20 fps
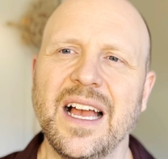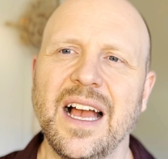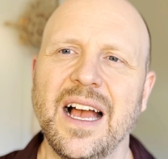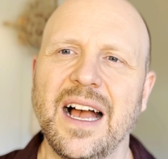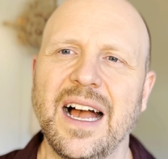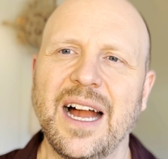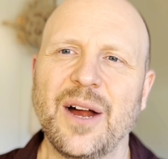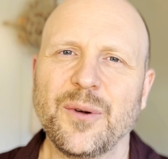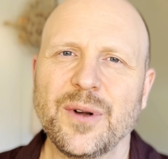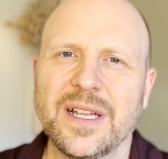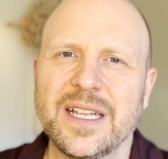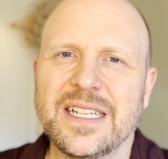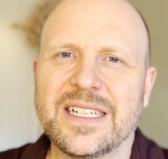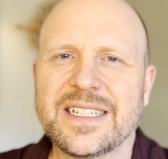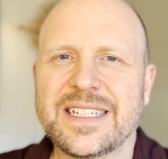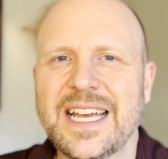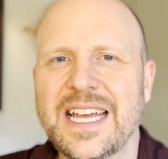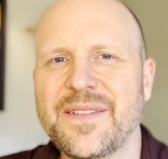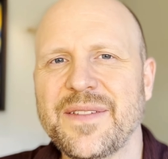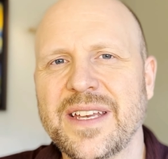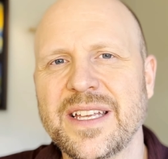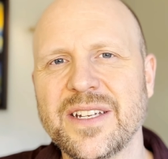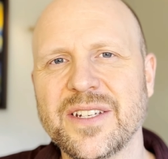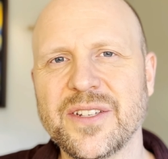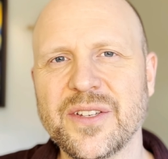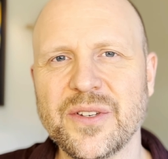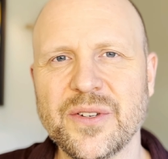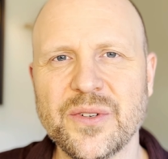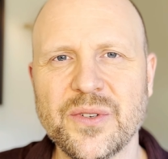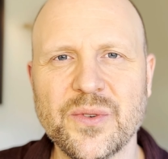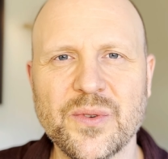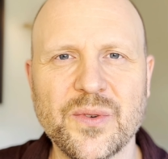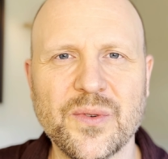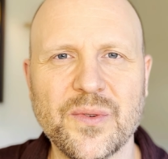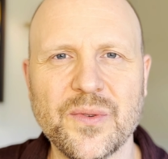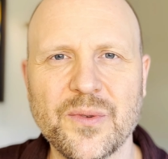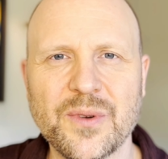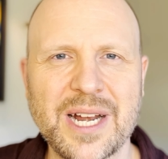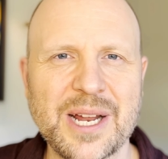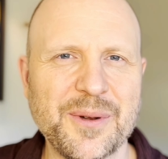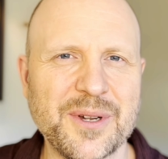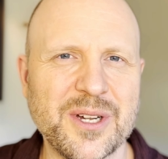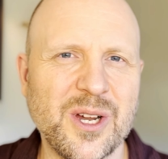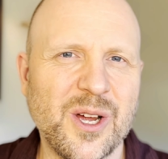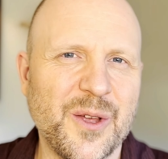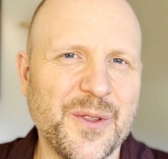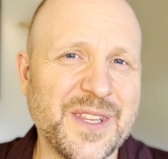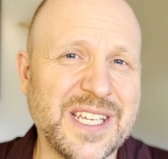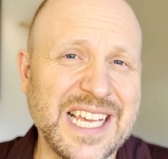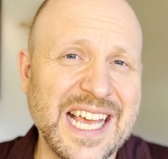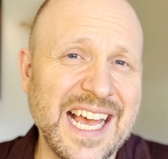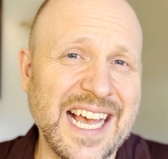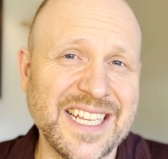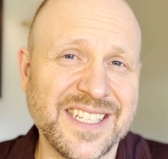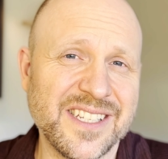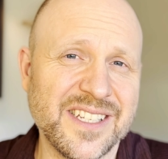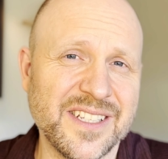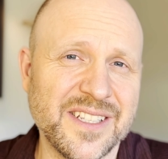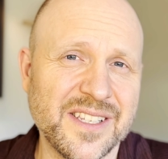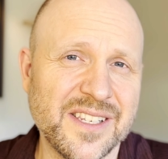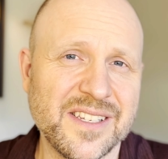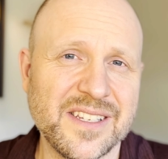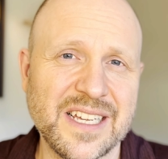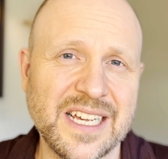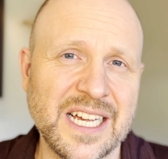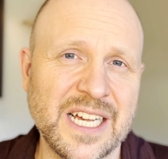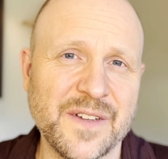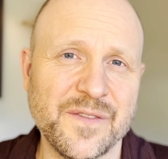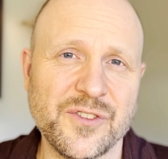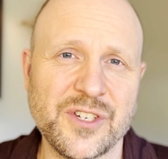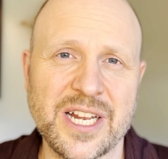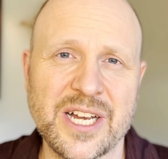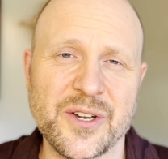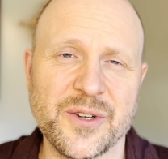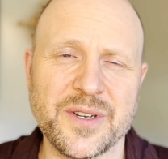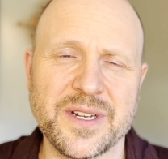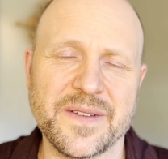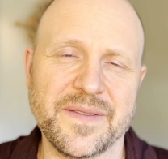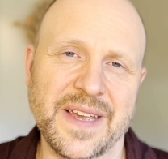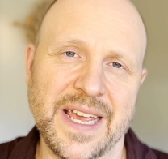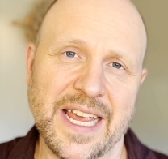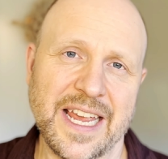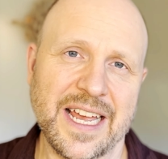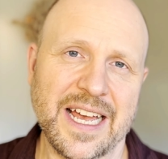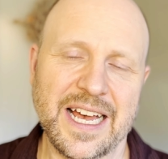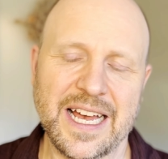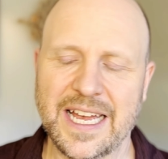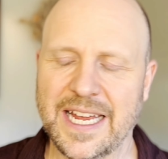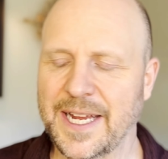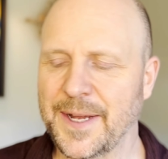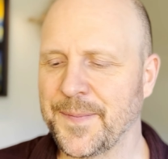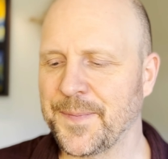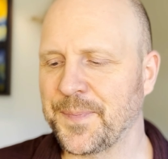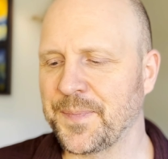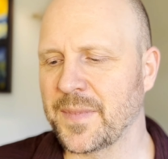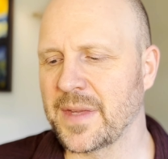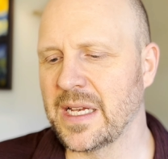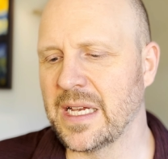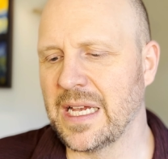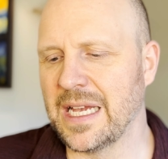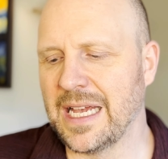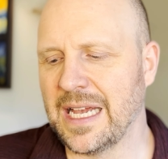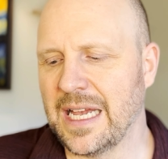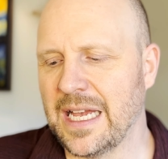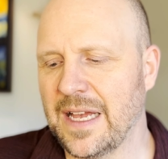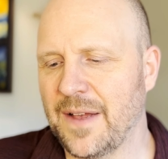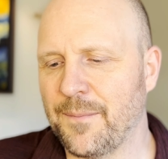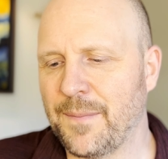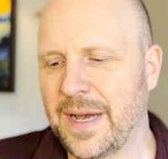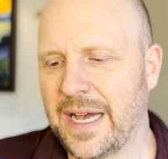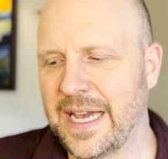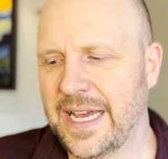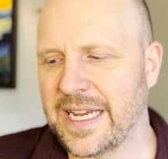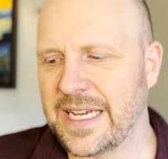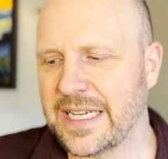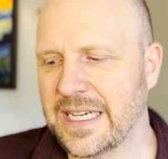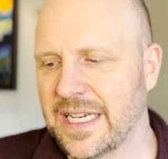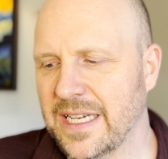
I want to dive into what I would call the essence of generative AI. My